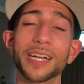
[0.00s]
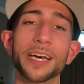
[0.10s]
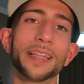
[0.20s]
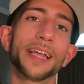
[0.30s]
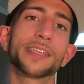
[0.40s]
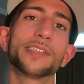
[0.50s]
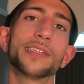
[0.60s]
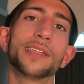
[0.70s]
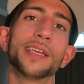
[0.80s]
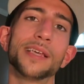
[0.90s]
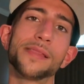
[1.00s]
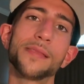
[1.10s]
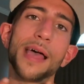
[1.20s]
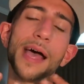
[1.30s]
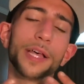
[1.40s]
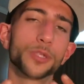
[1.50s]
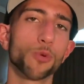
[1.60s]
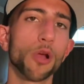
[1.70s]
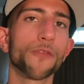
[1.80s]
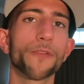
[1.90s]
collection that has
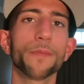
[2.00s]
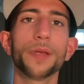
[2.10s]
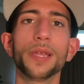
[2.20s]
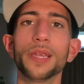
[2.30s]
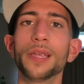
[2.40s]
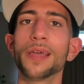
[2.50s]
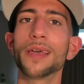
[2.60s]
worked for me,